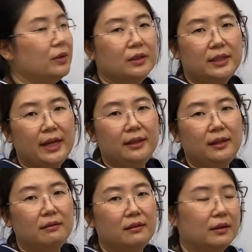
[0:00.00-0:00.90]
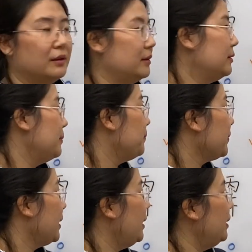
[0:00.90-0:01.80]
Wood and Yin Earth.
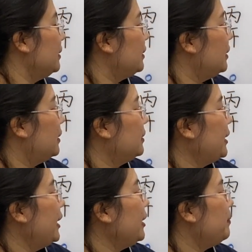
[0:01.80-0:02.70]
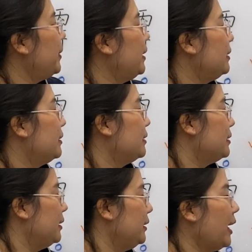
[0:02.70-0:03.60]
The daily pillars
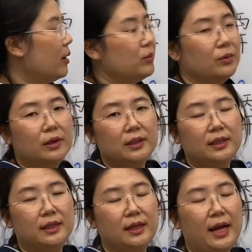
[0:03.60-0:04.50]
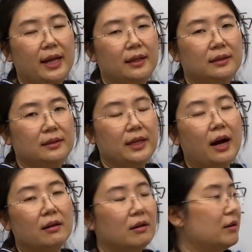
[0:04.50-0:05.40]
are Yang Wood and
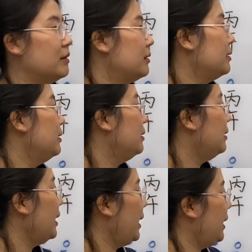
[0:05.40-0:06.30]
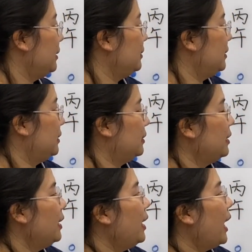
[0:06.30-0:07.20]
Yang Earth. And the
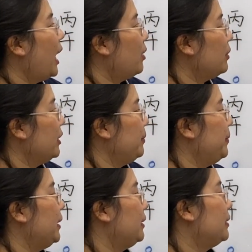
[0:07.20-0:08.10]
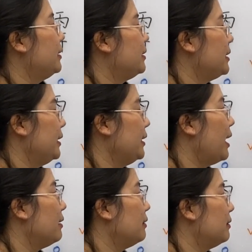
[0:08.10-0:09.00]
hourly pillars are
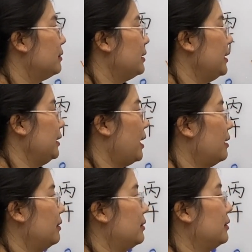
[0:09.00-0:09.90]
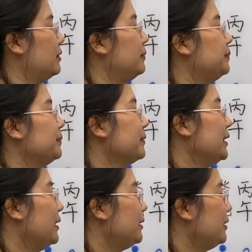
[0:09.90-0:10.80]
Yang Earth and Yang Earth.
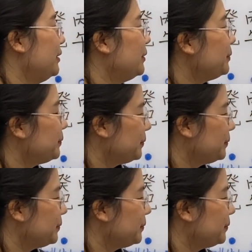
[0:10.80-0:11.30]
So